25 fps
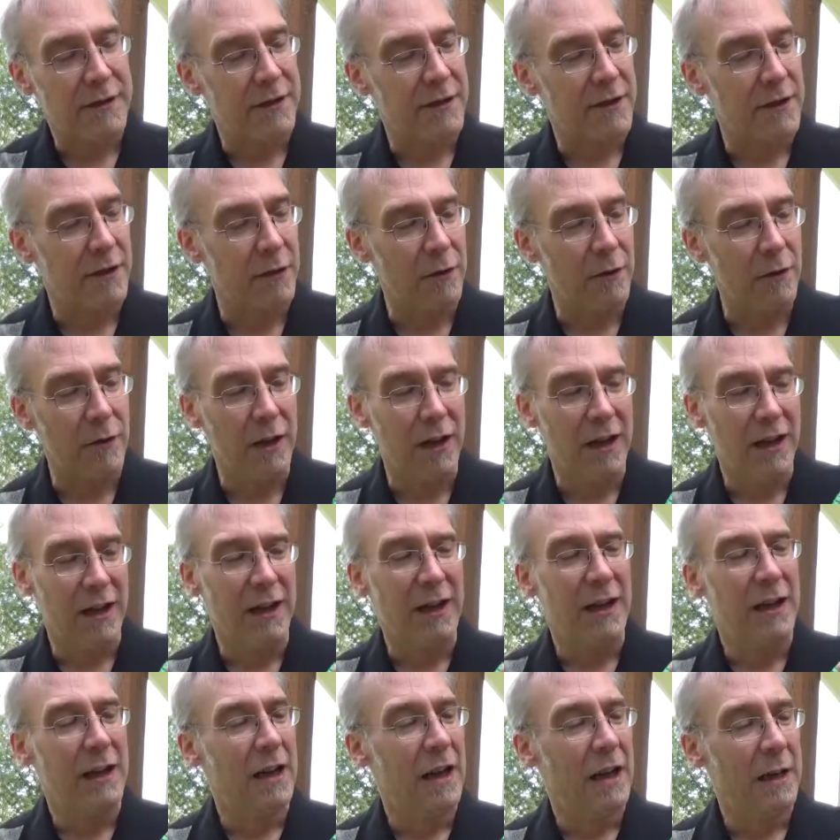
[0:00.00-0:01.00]
So,
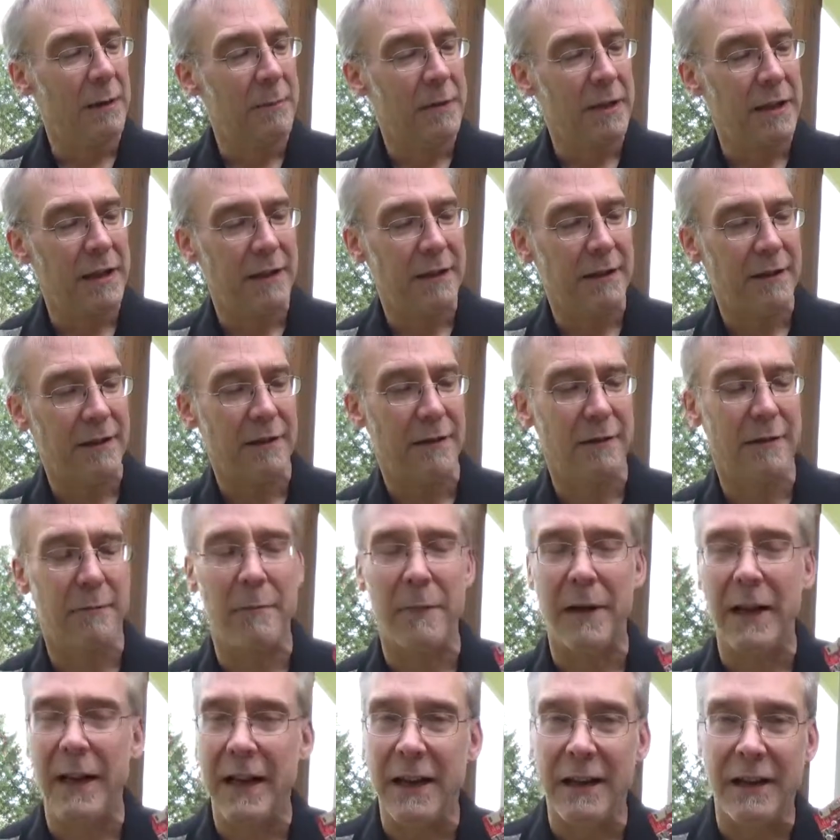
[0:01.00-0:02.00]
I mean,
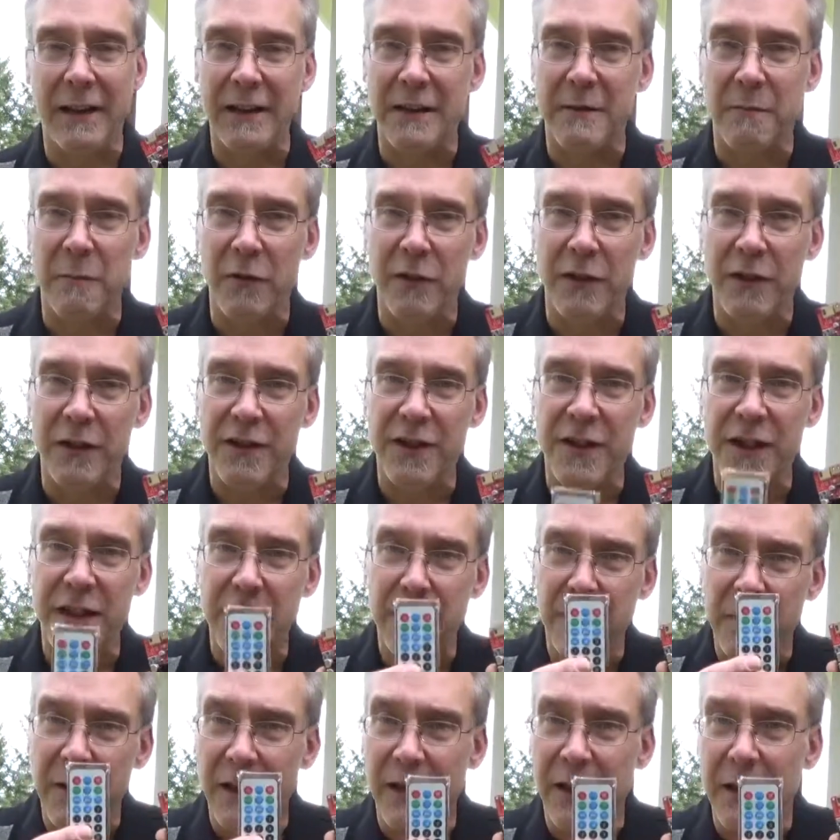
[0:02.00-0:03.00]
man, that's pretty
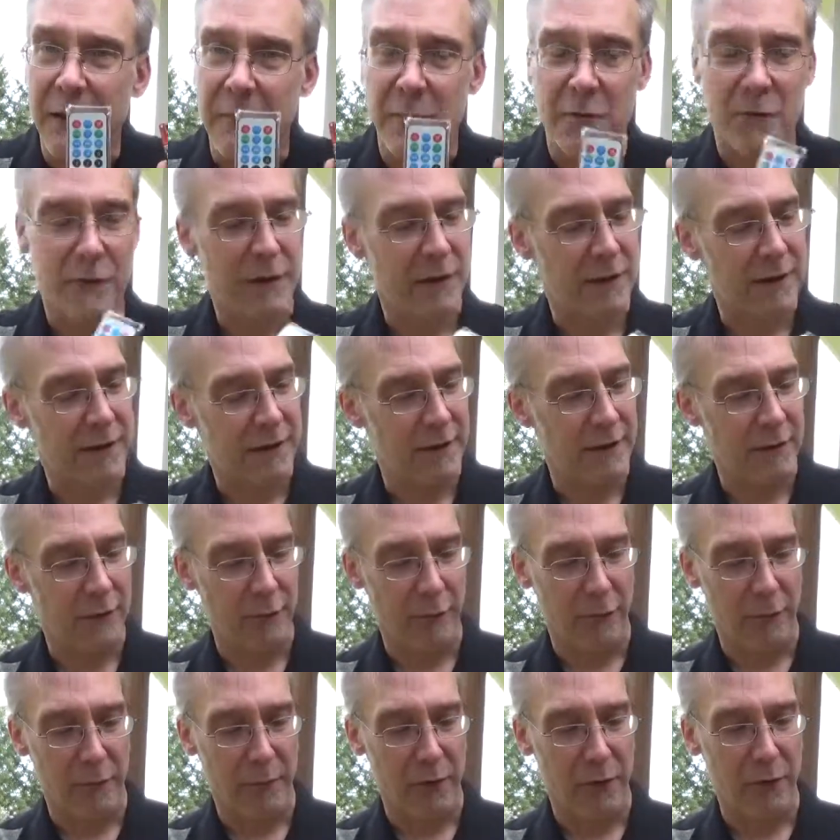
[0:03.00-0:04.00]
cheap and it comes with this little
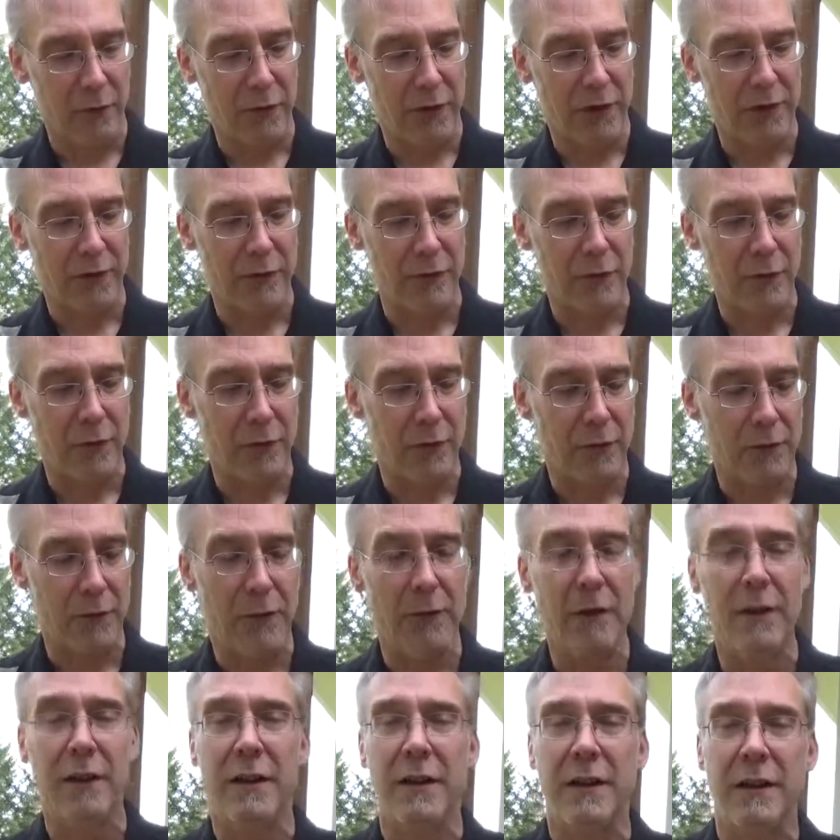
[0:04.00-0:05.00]
remote
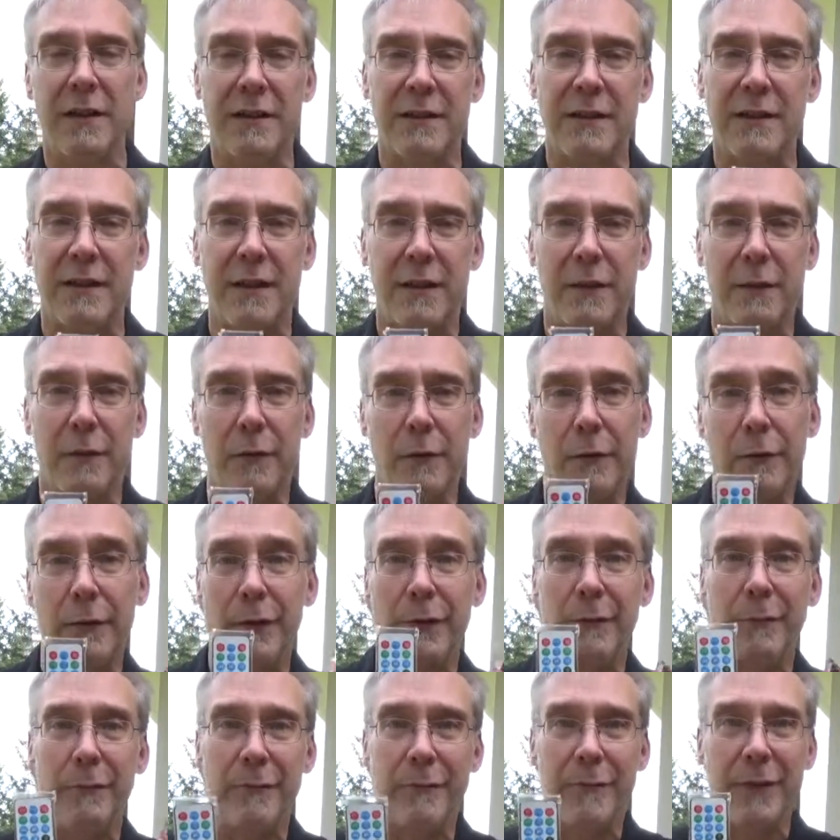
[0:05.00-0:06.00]
control. So,
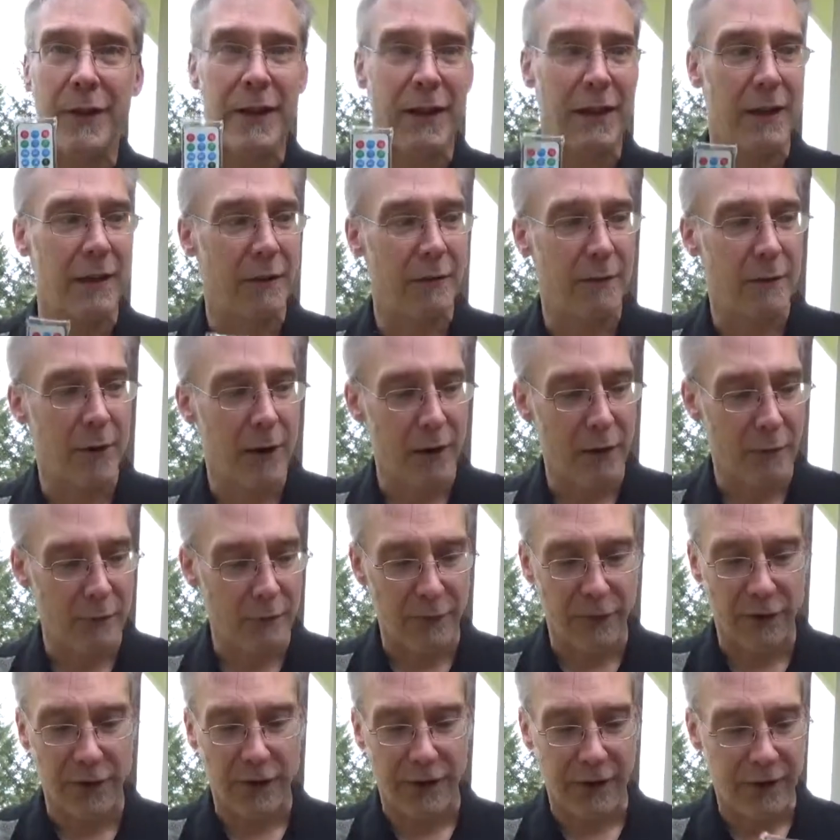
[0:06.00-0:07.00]
you know,
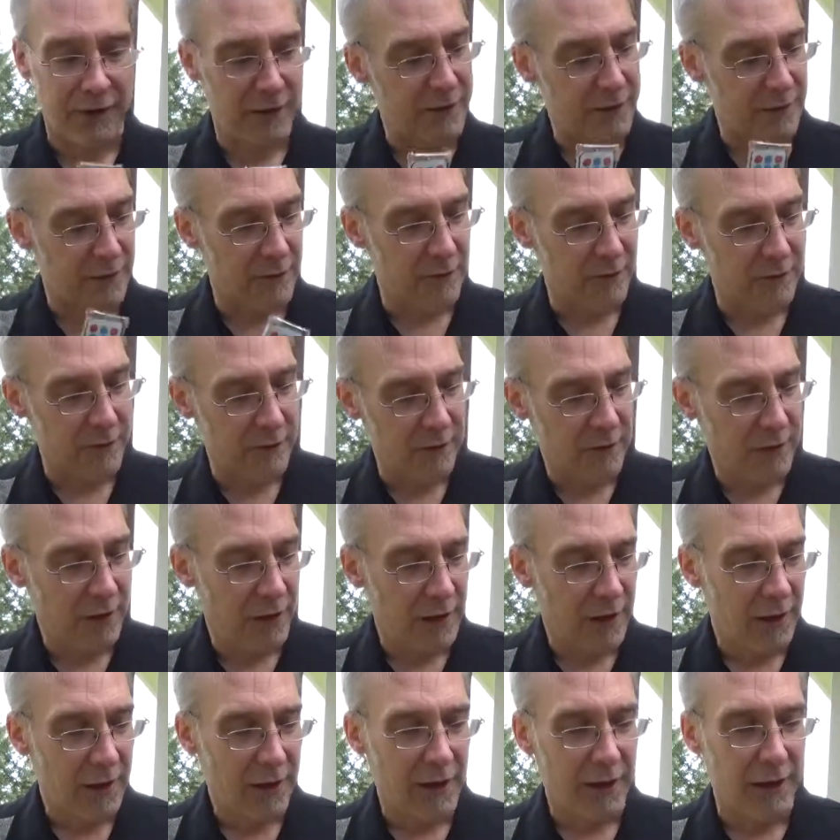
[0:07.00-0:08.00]
hopefully this will
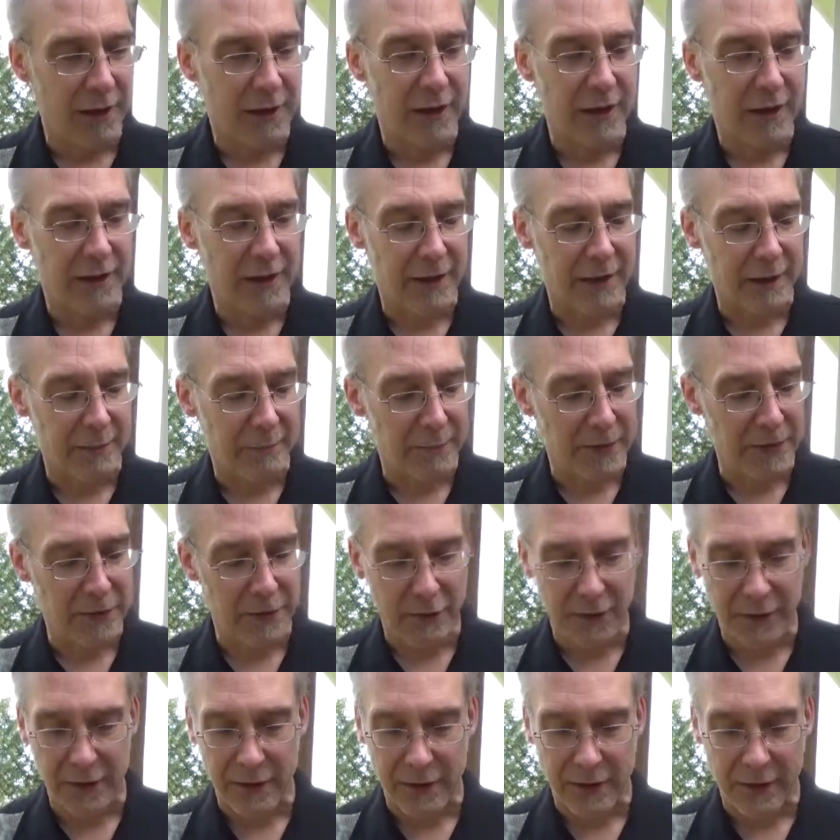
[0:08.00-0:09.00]
connect up
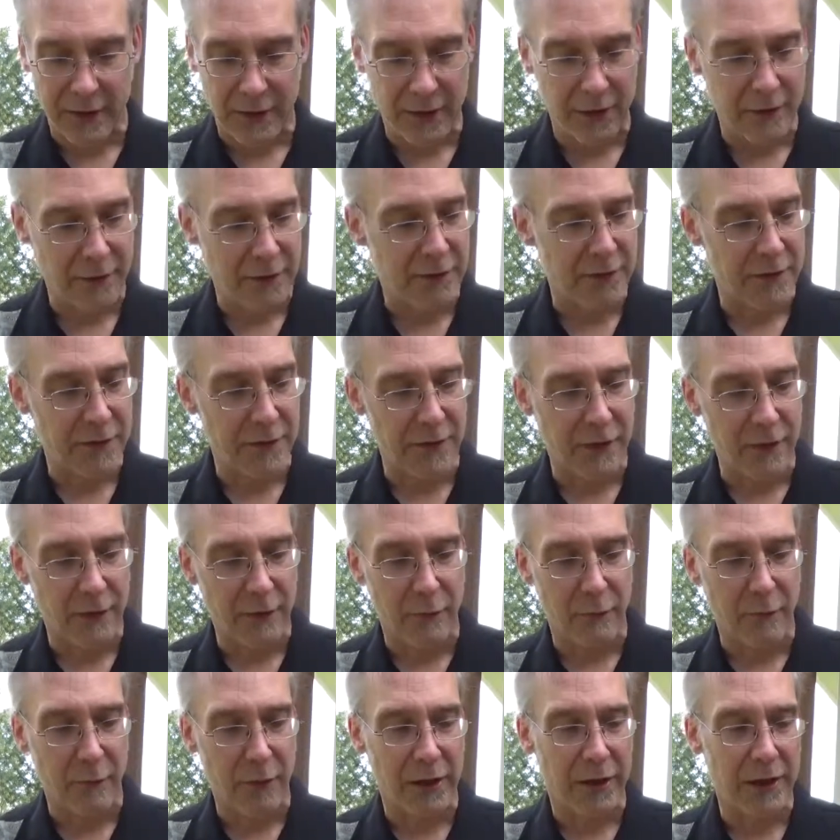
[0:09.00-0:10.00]
to it, you know, so you
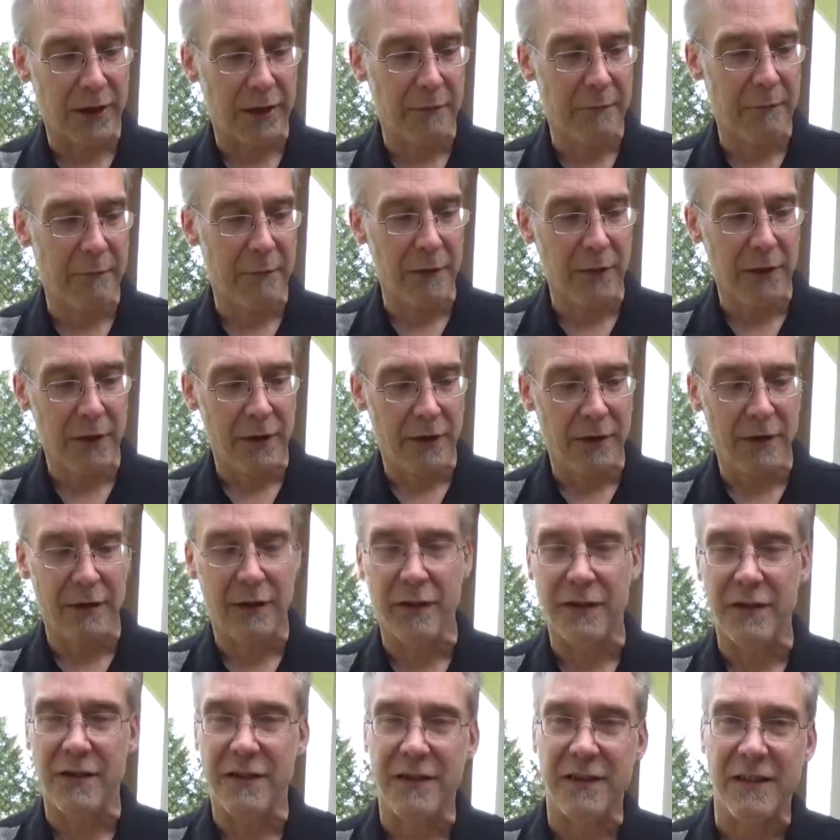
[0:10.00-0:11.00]
don't really, you
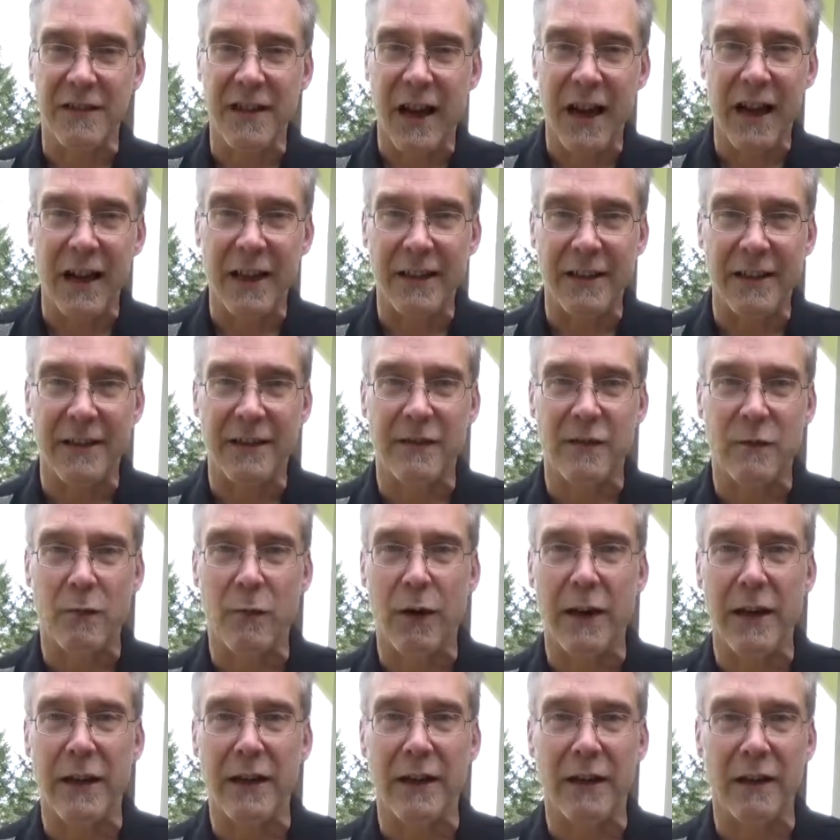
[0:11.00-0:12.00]
can just hide this
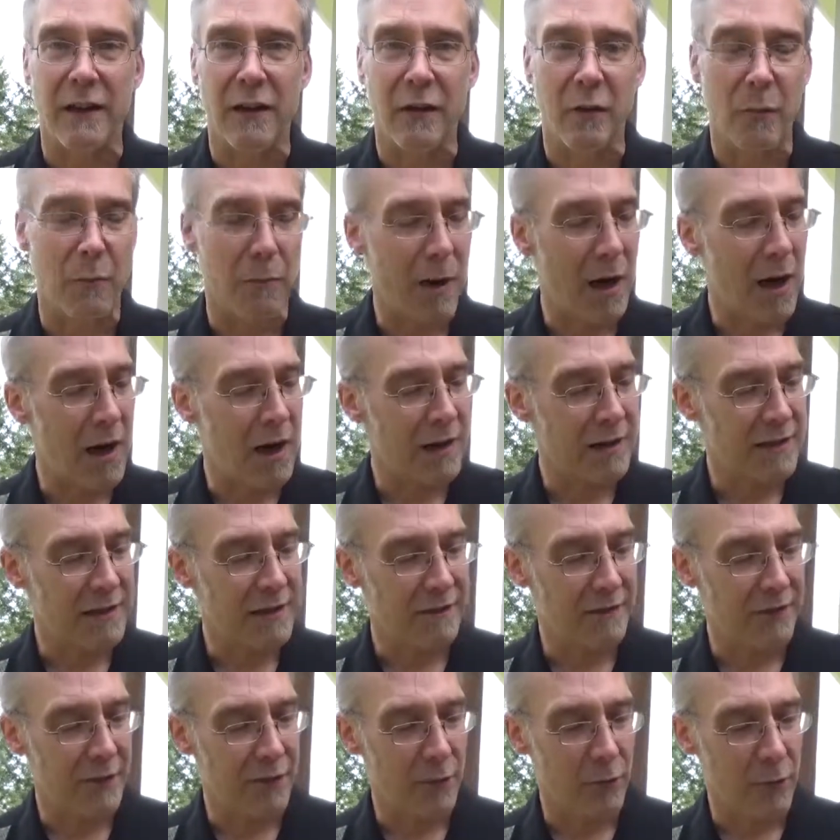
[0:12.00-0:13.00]
way in a little
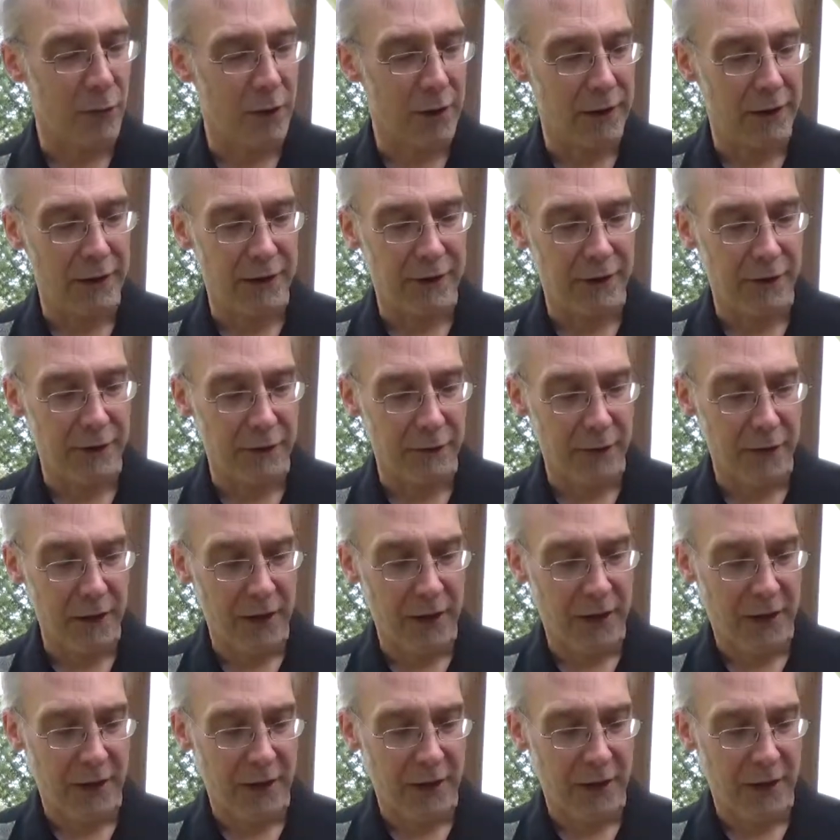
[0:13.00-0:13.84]
box if you wanted to.